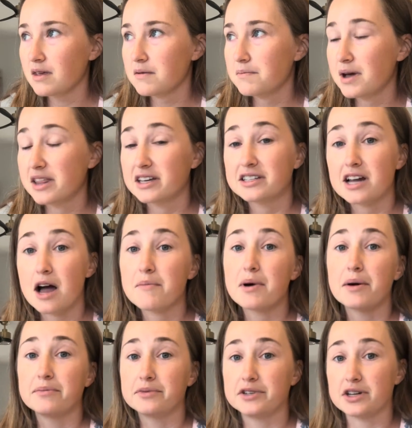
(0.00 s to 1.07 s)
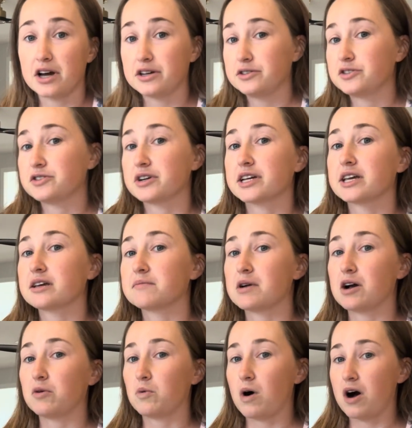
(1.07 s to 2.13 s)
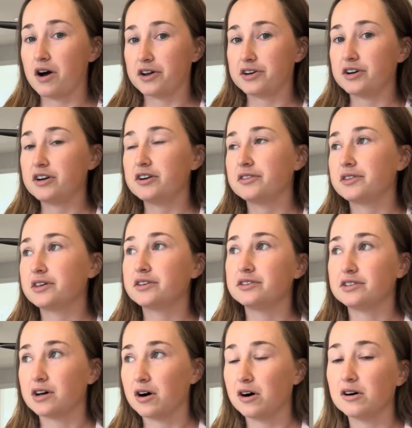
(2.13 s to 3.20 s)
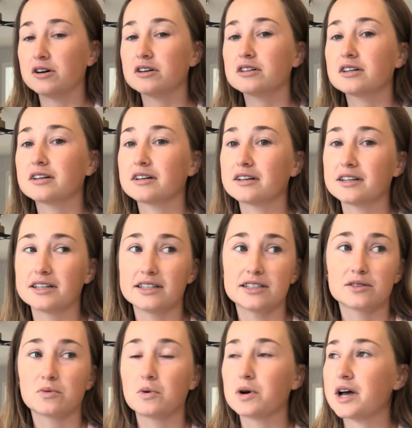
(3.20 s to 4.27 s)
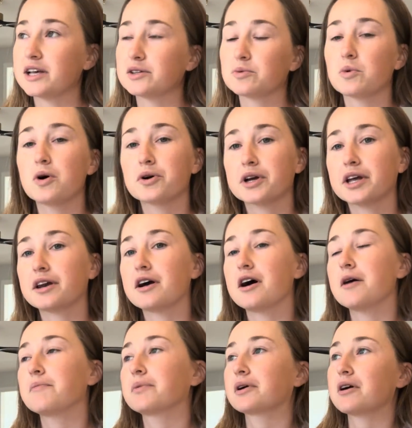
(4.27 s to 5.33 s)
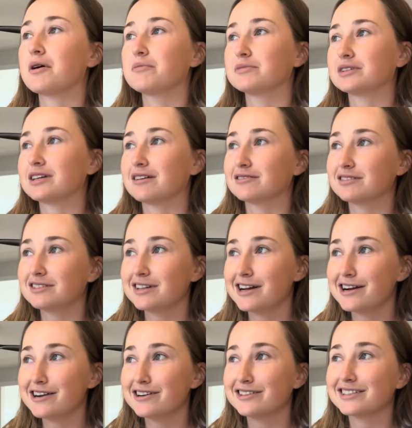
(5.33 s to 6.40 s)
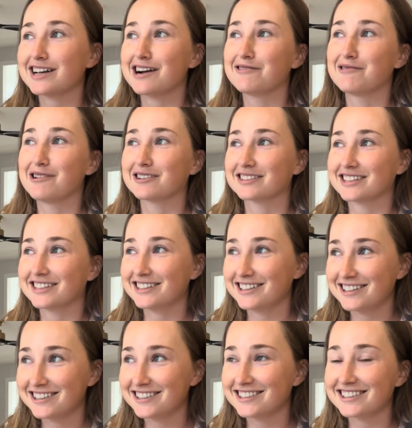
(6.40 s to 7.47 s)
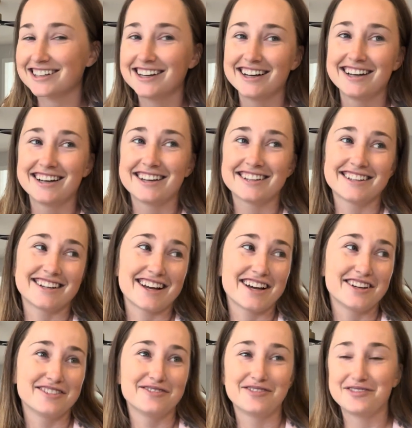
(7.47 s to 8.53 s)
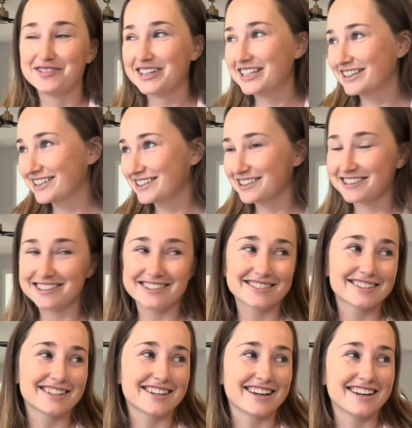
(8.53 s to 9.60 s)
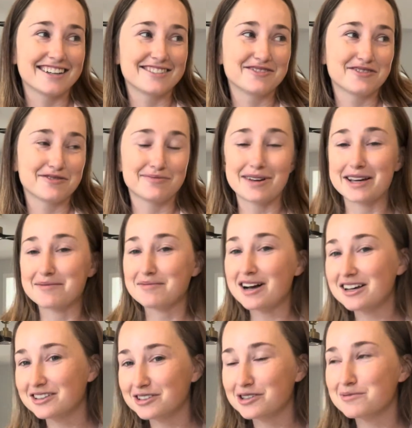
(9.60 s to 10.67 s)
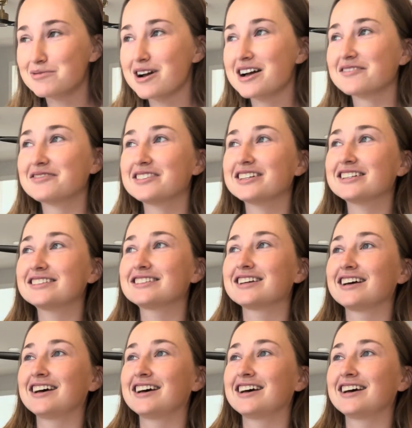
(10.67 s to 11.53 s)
by the time I'm done drinking my water, the dog has woken up, comes downstairs. I walk the dog, then I feed the dog, then I make my little breakfast,